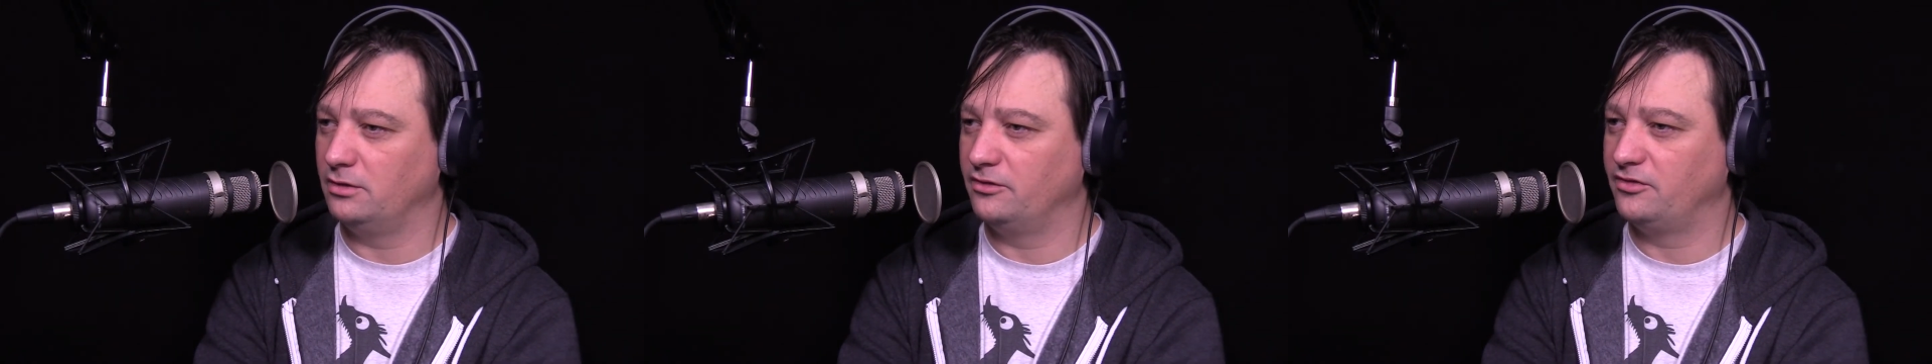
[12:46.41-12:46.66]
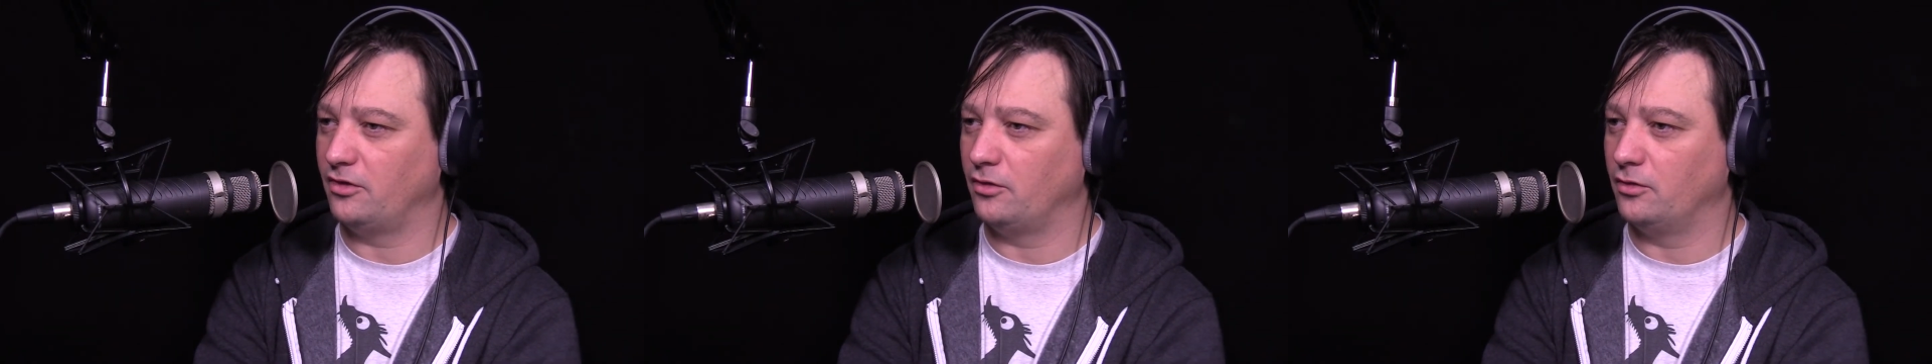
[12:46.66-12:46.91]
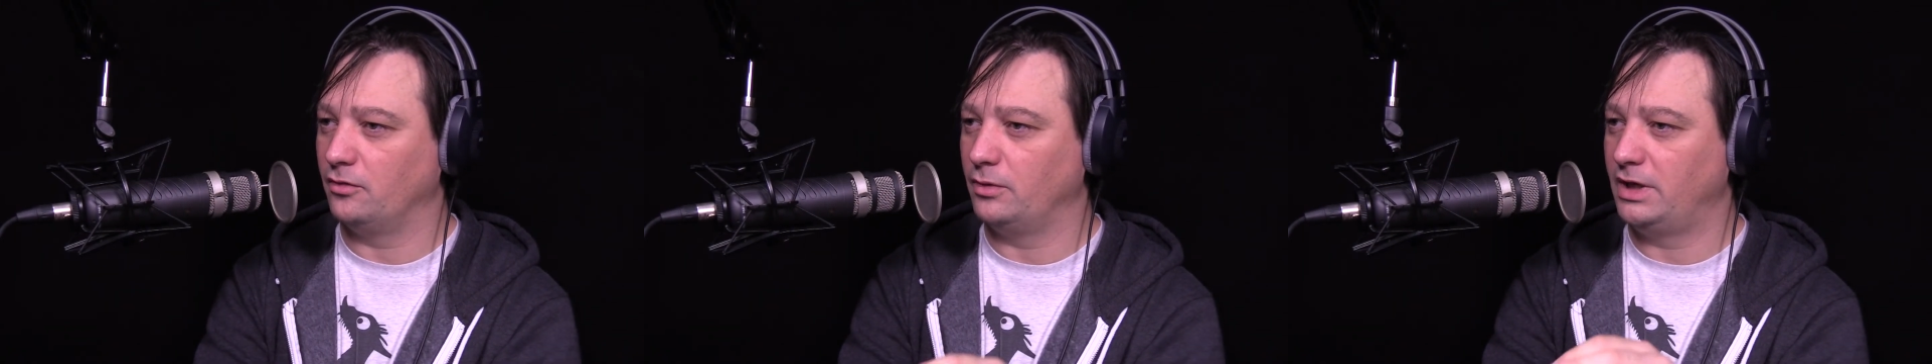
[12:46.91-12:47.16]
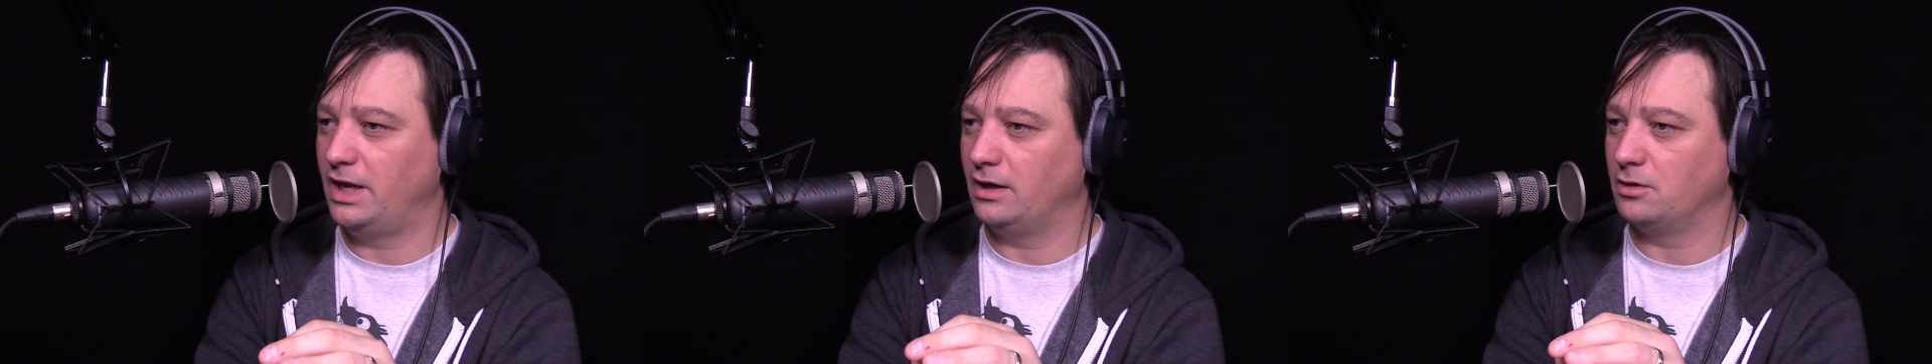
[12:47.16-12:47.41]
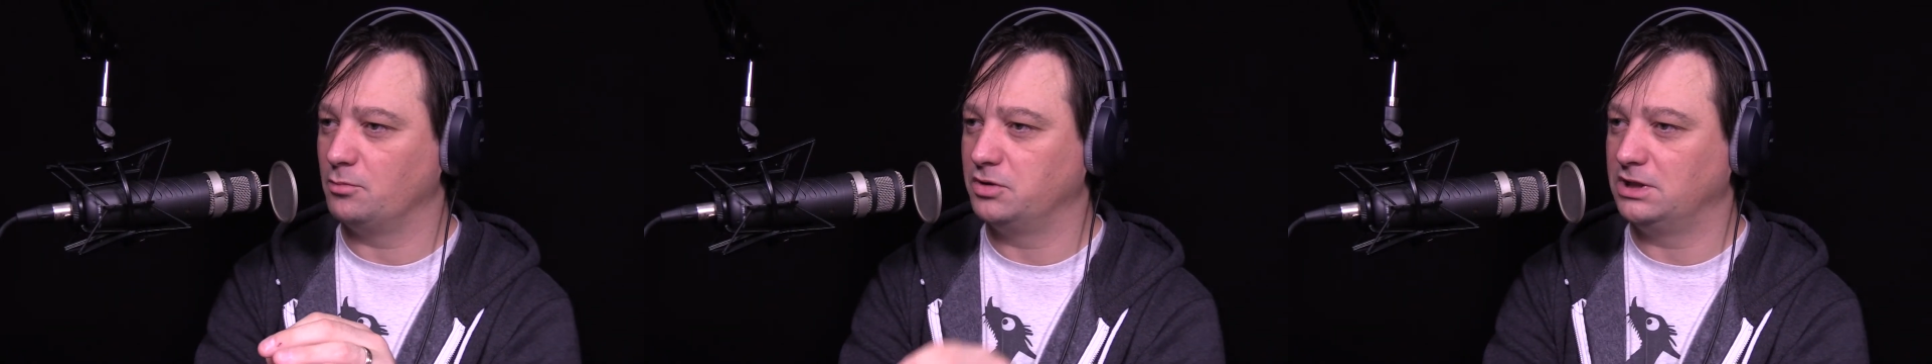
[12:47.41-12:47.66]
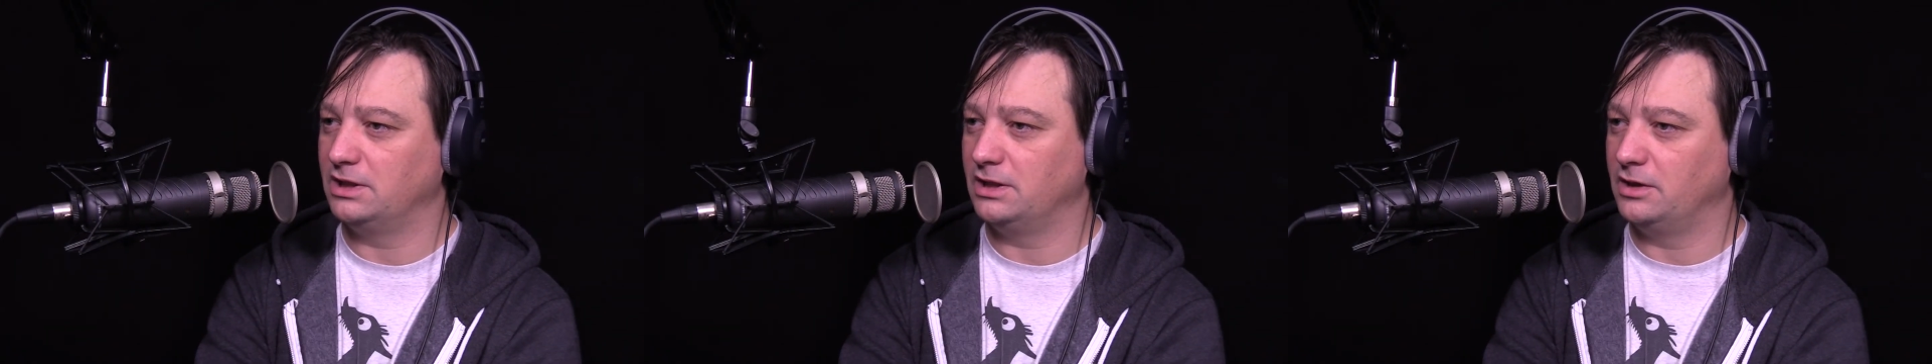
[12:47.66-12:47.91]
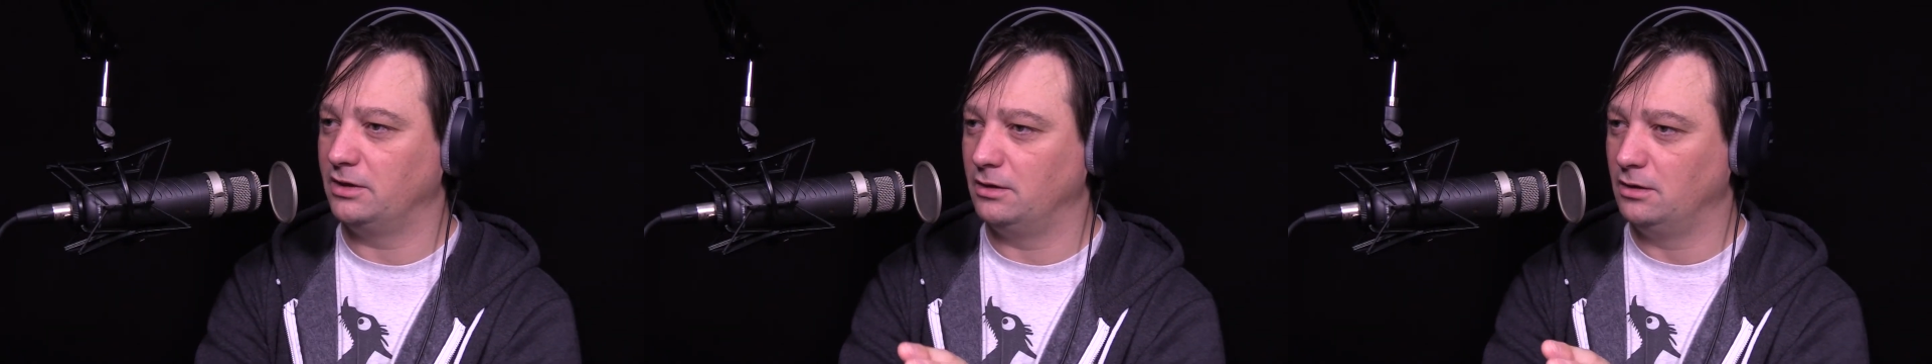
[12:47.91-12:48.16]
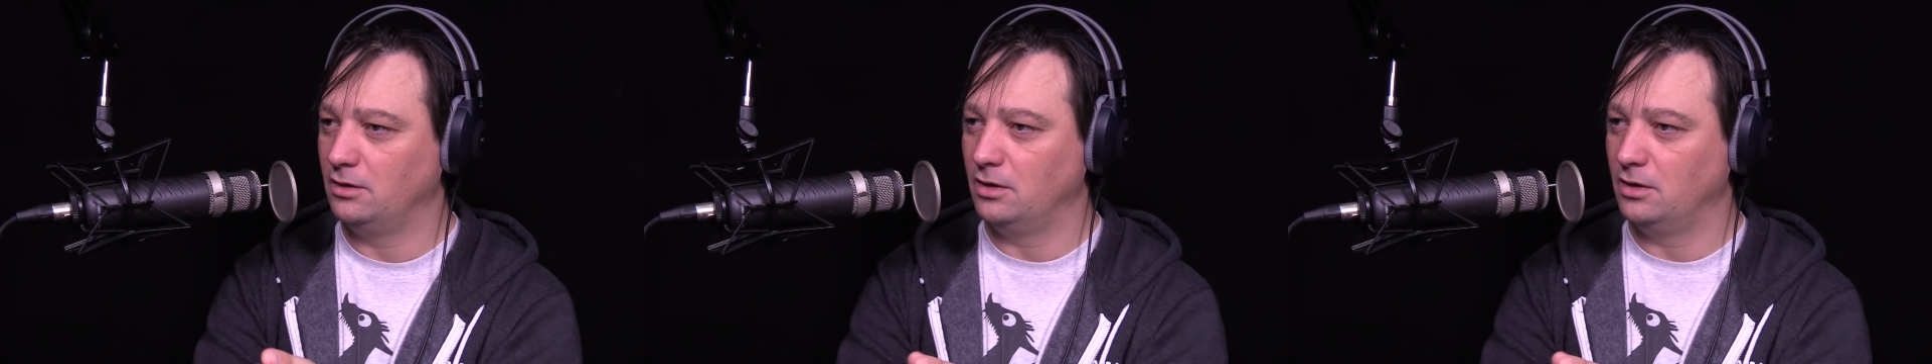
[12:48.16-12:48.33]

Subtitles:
So we can't completely